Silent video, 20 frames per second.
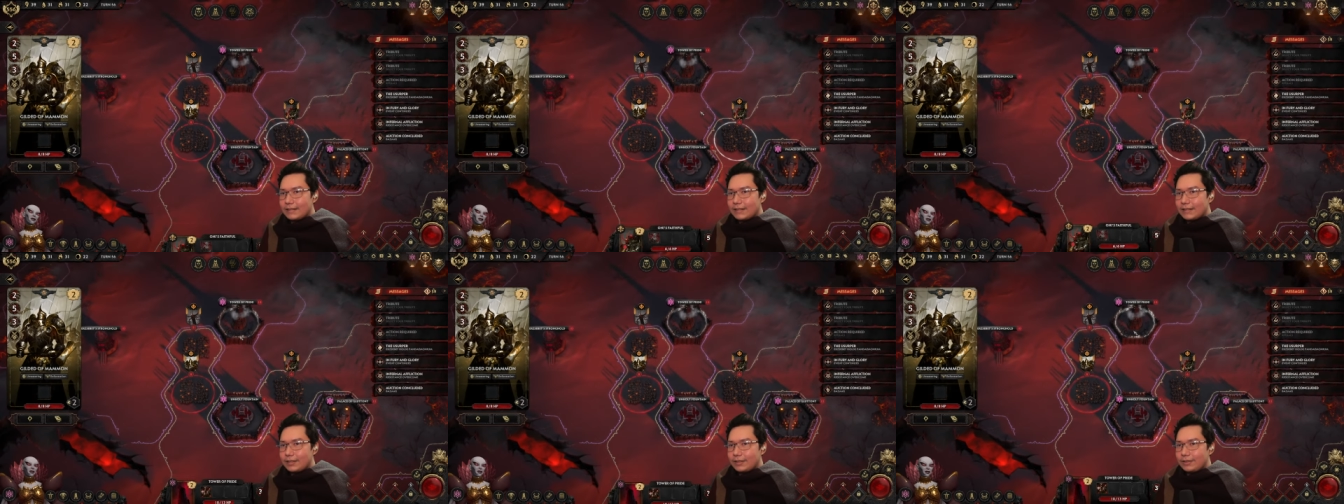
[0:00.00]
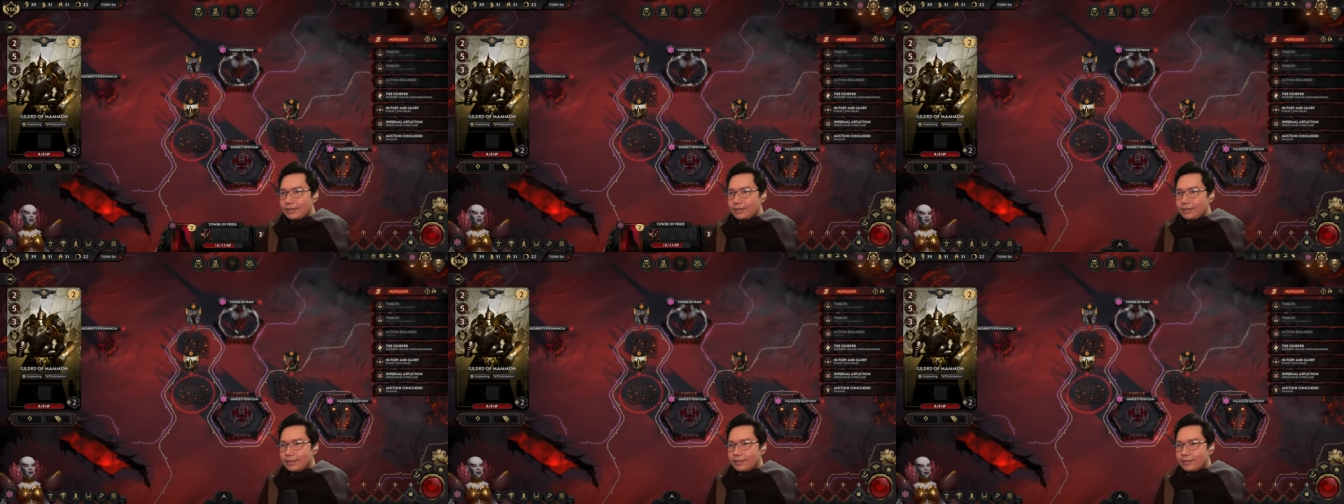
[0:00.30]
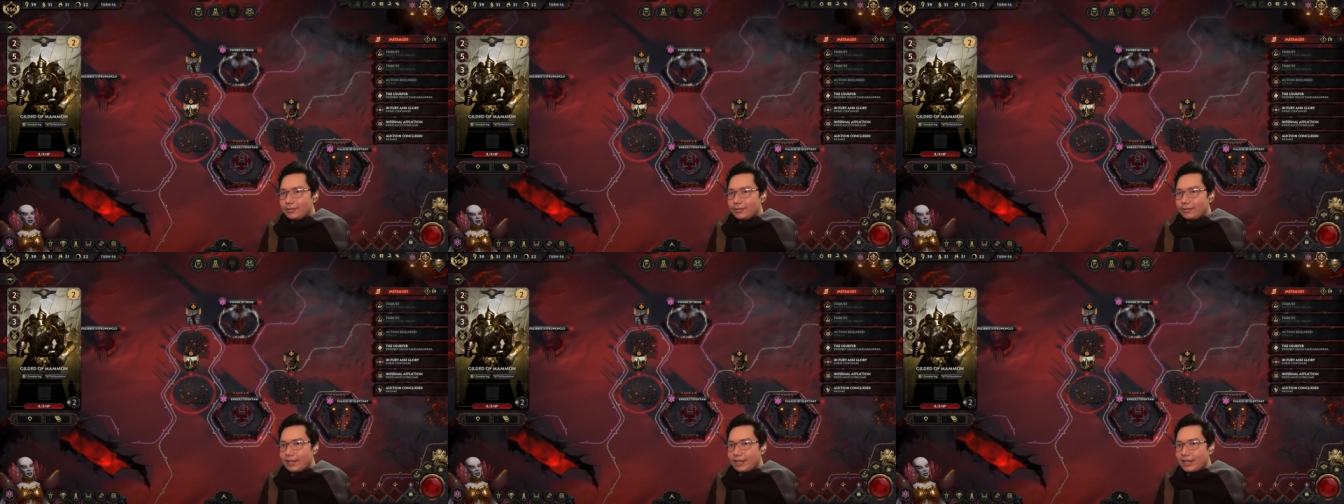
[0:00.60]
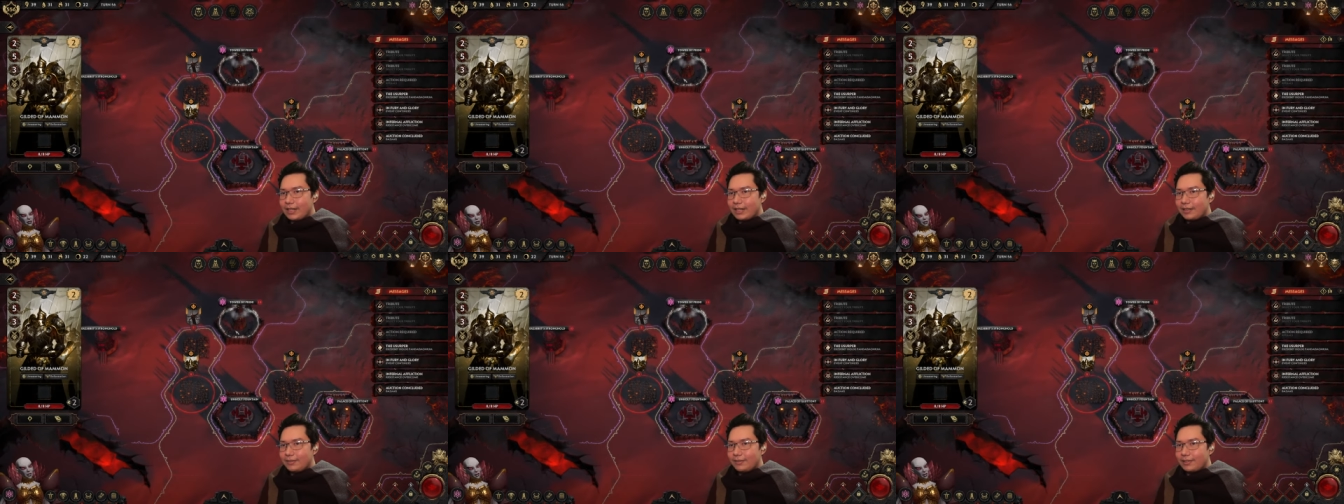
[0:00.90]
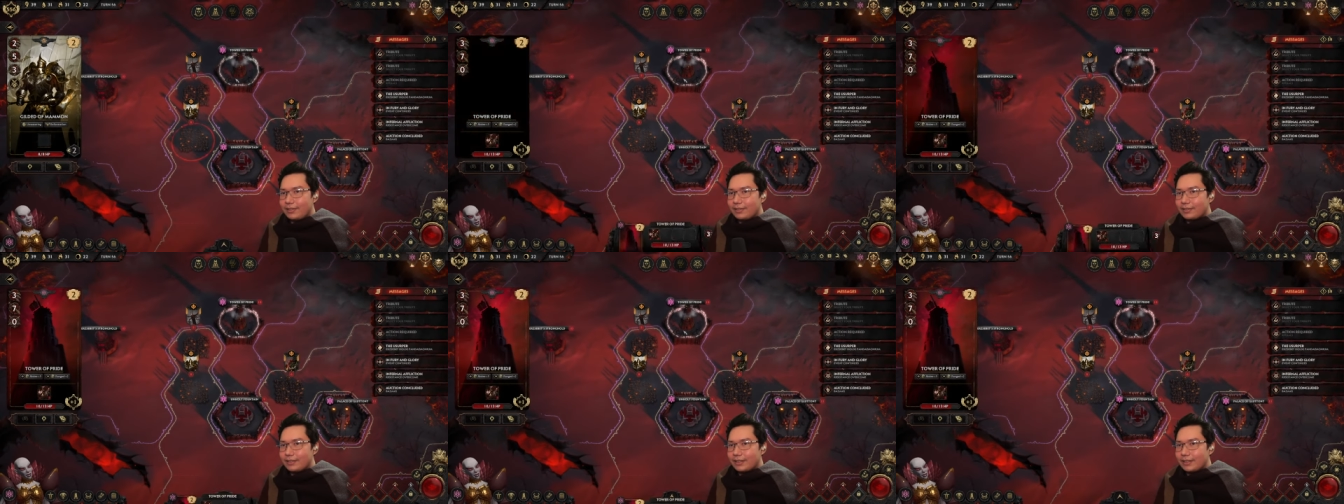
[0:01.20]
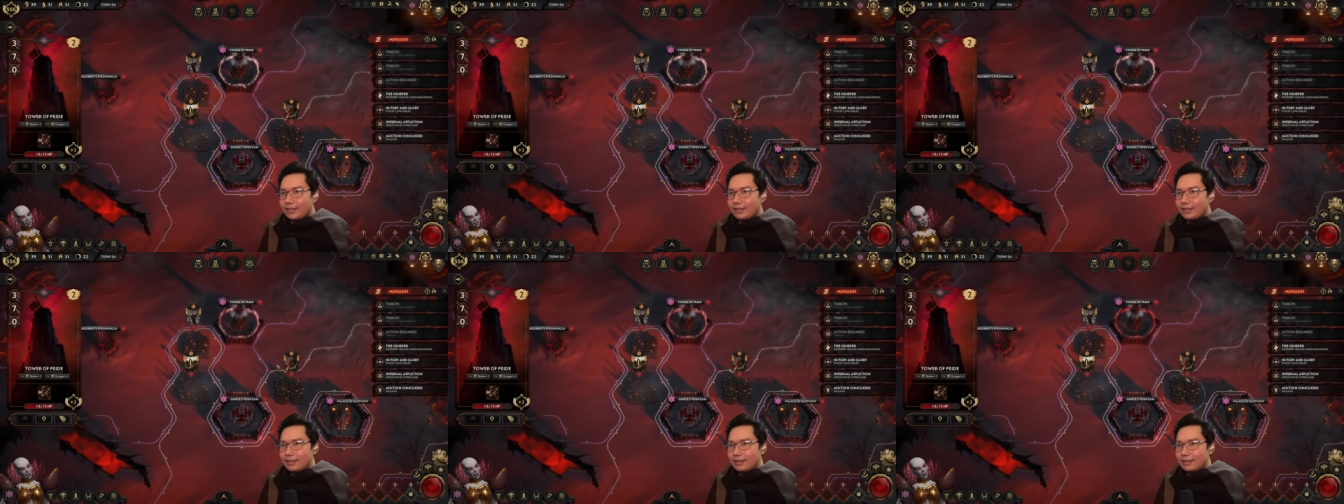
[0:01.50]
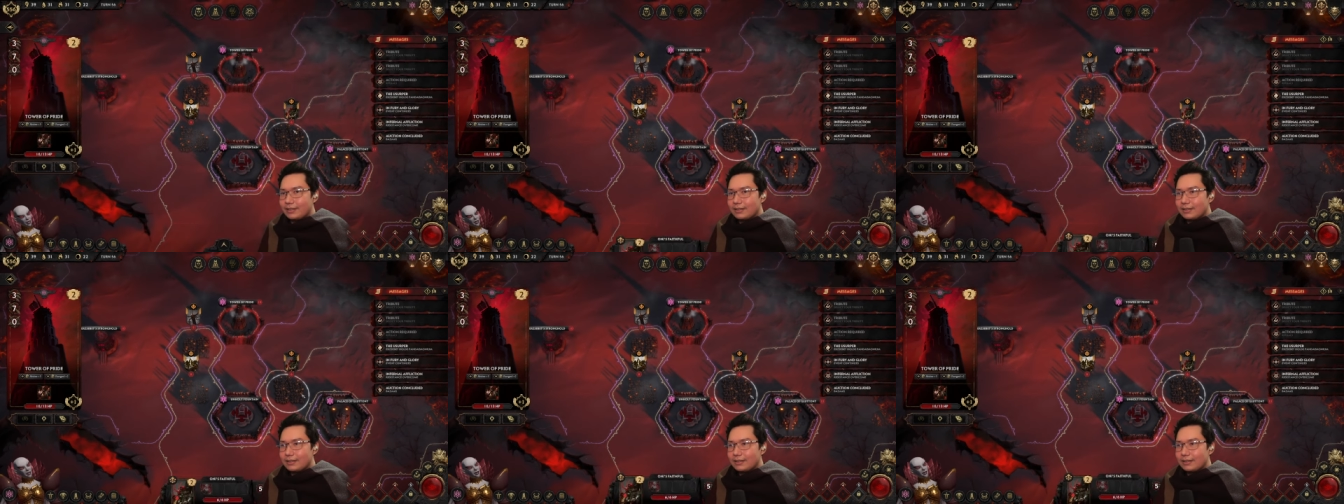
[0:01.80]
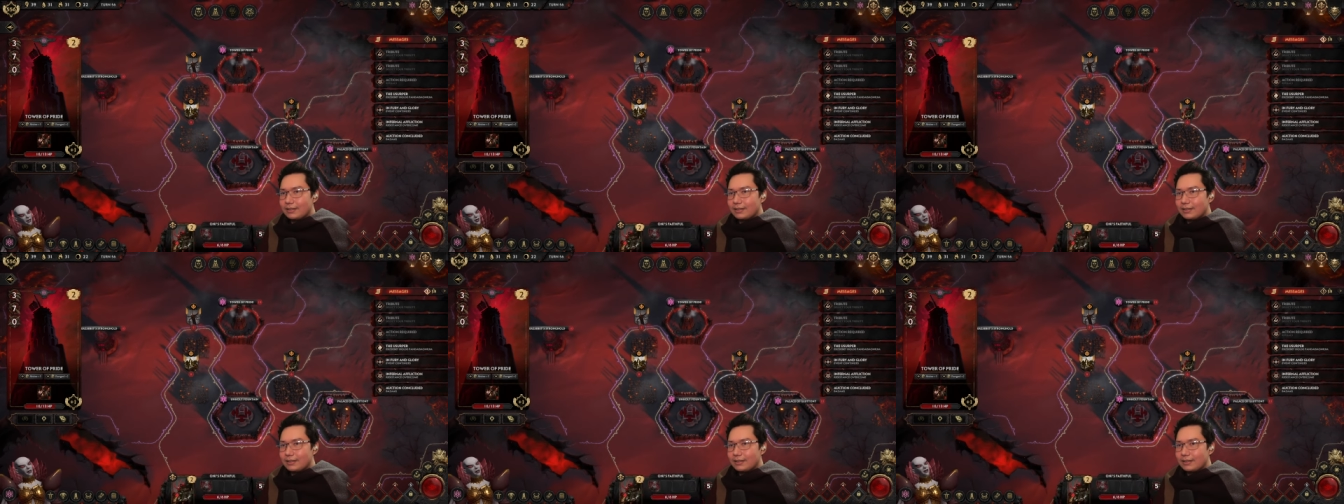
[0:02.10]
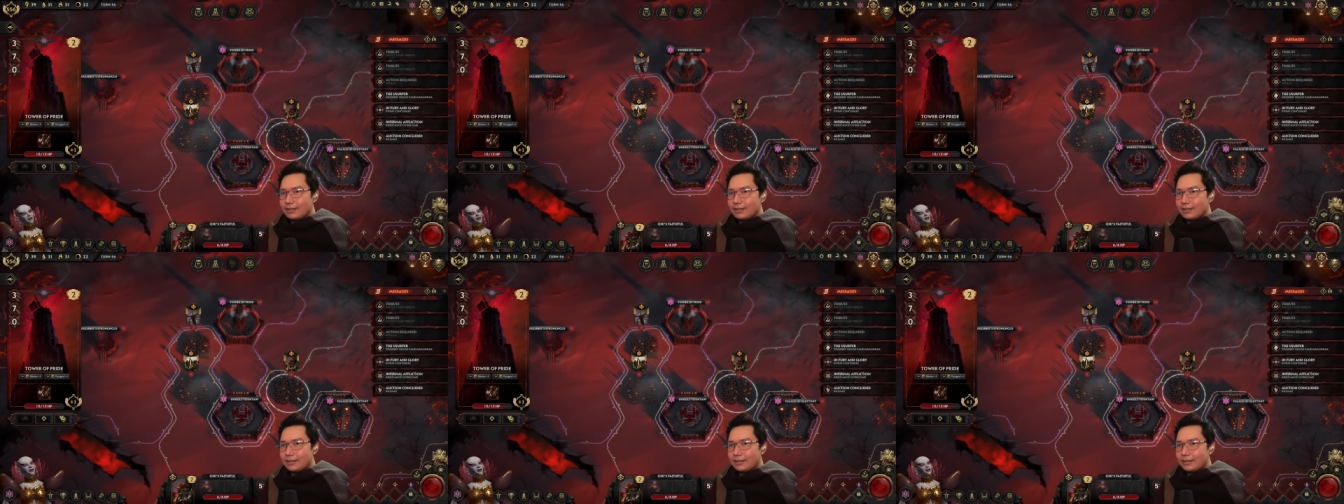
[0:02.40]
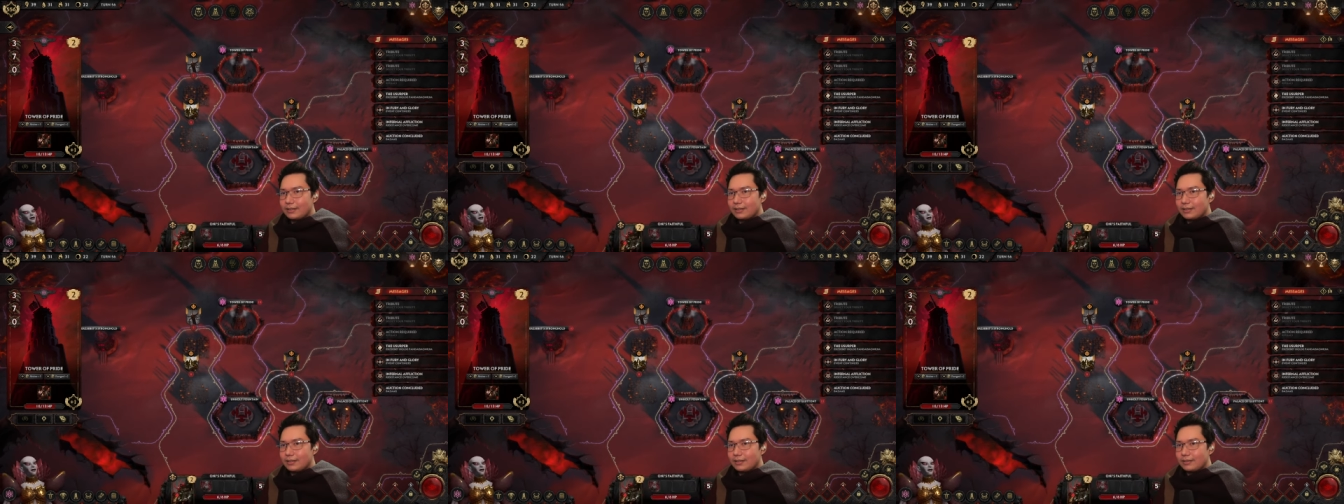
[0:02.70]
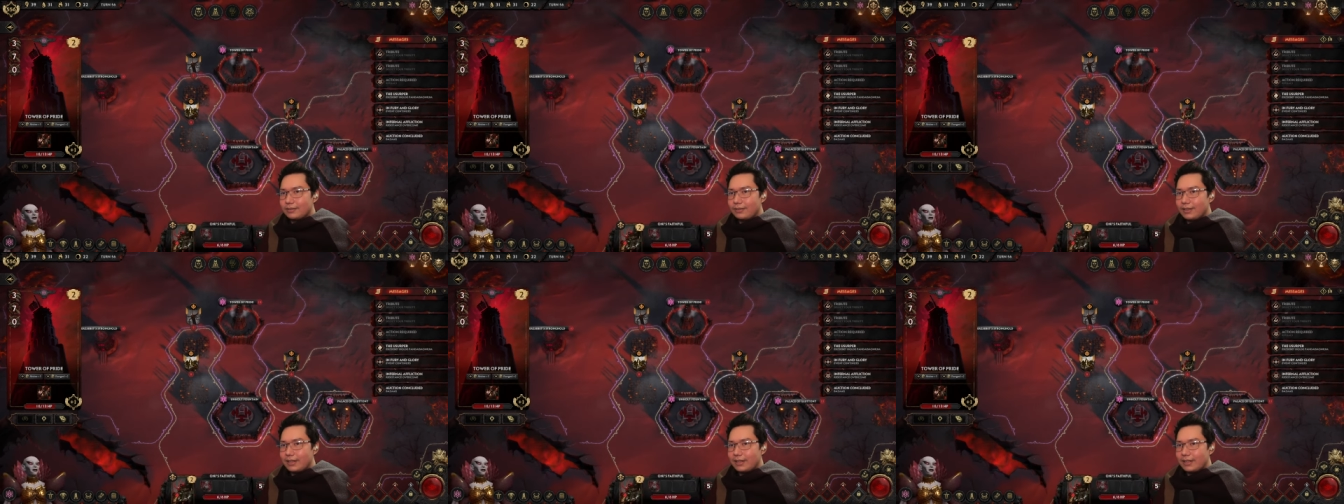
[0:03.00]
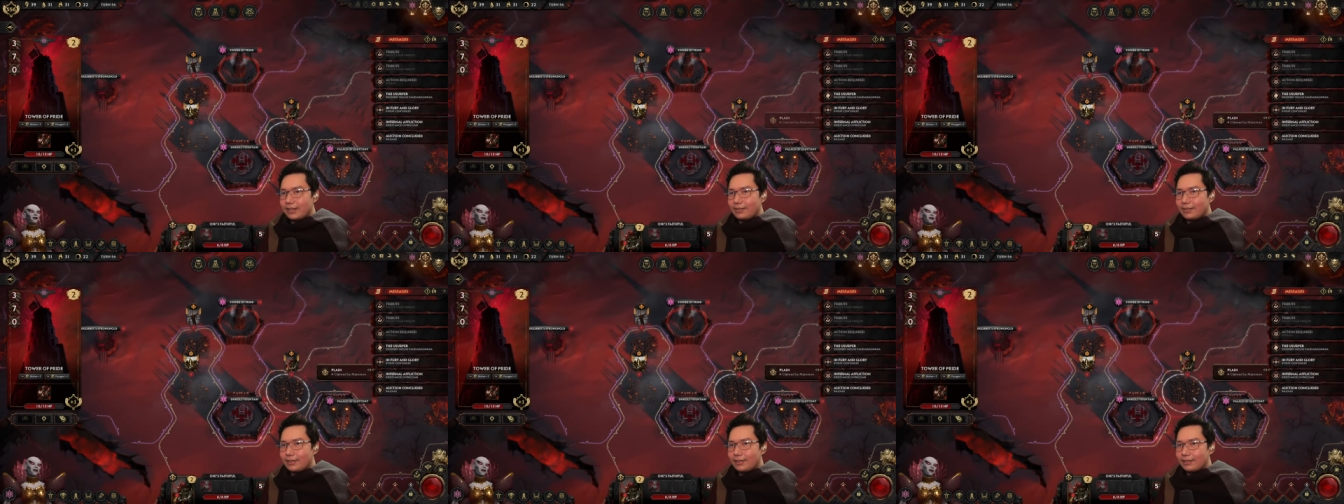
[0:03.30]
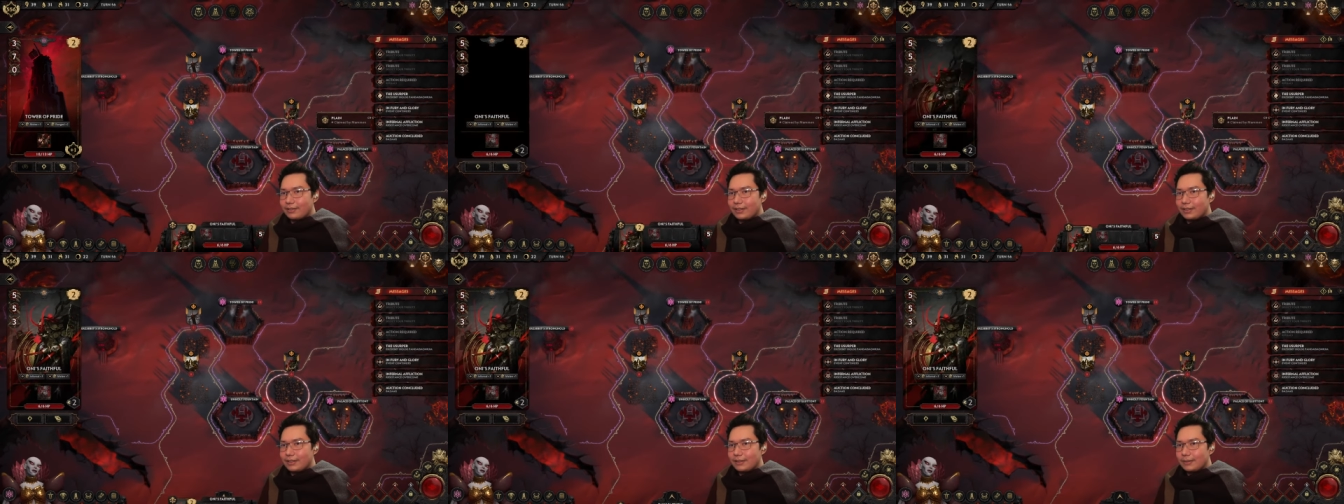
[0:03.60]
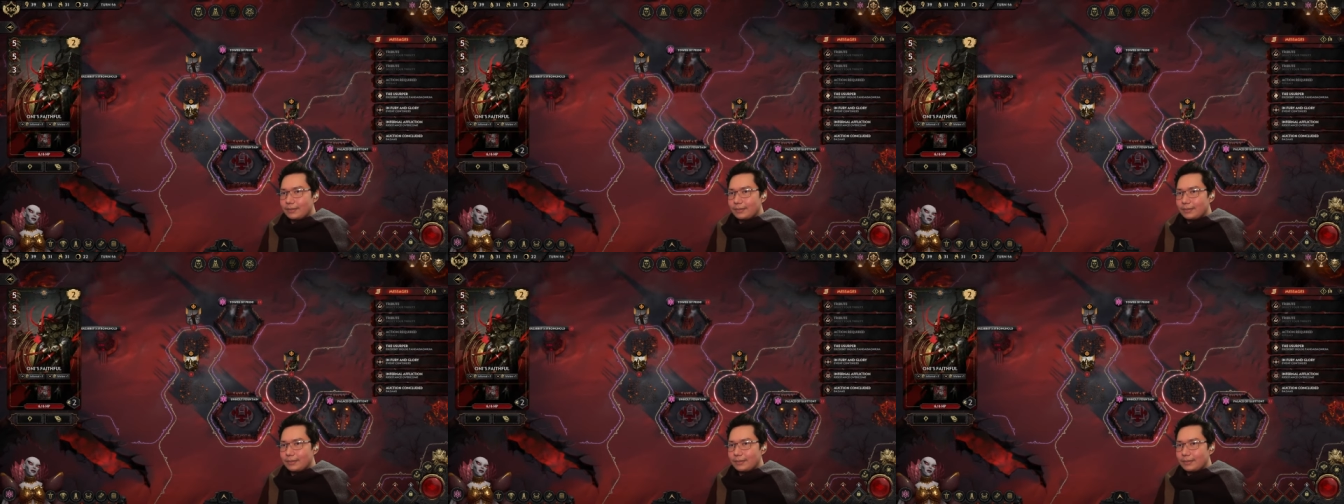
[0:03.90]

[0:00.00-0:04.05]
Two, five, three. Two, five, three.